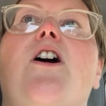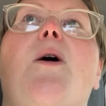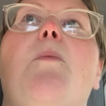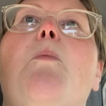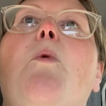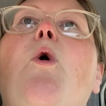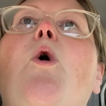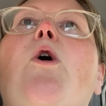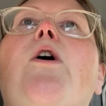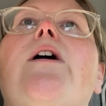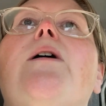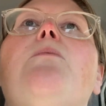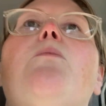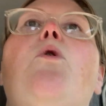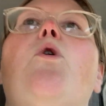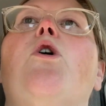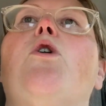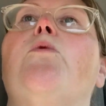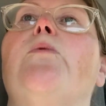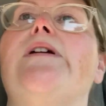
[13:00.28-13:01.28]
are more and
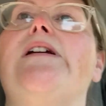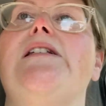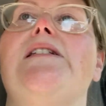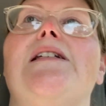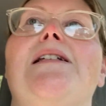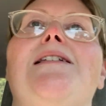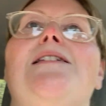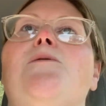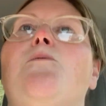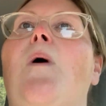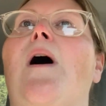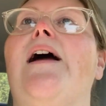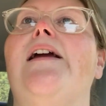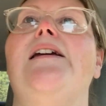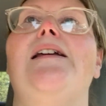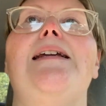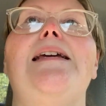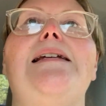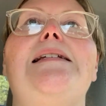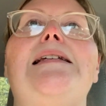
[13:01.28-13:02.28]
more reasons why you
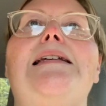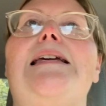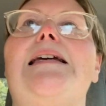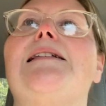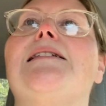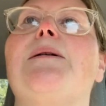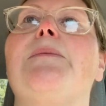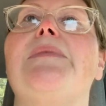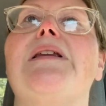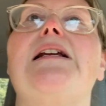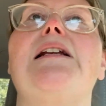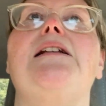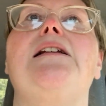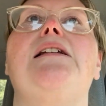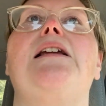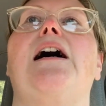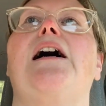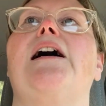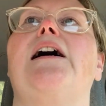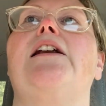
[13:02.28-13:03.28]
need to get something
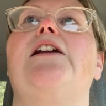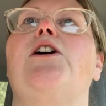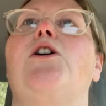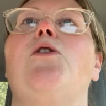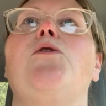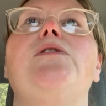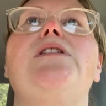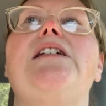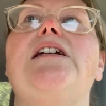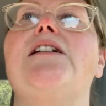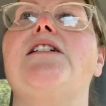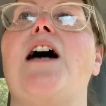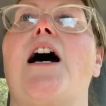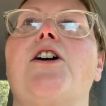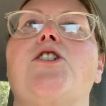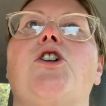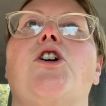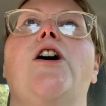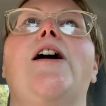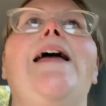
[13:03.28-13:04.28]
done, go see a
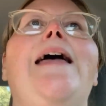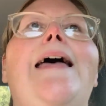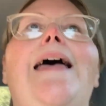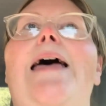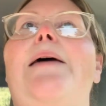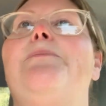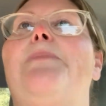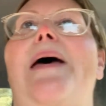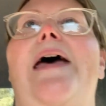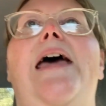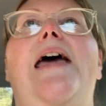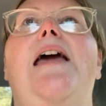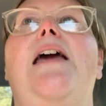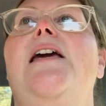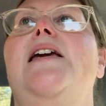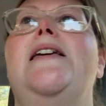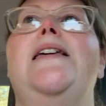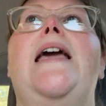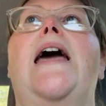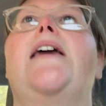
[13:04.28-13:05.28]
doctor, and pay
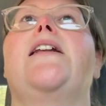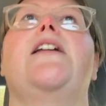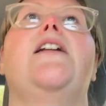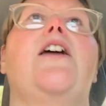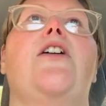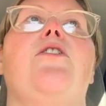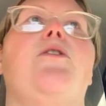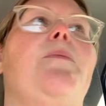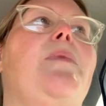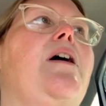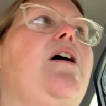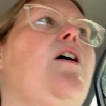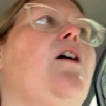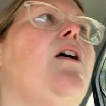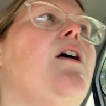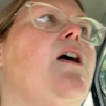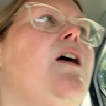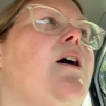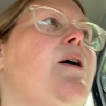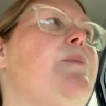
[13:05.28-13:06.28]
yet another bill.
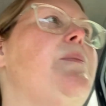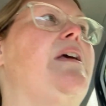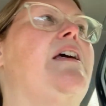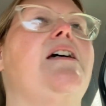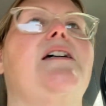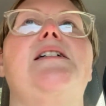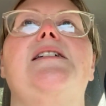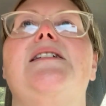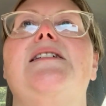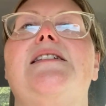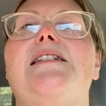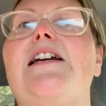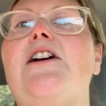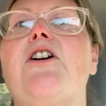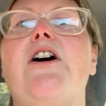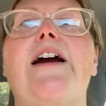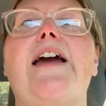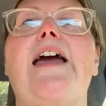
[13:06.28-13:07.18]
Because here I